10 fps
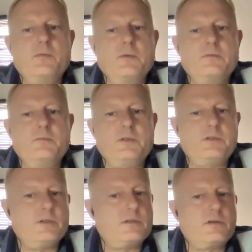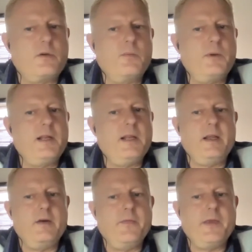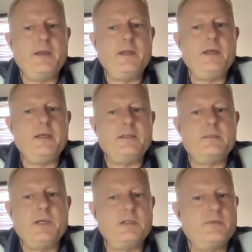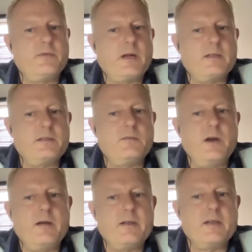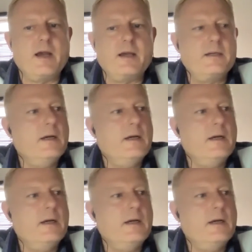was just completely on their knees because of a ransomware attack,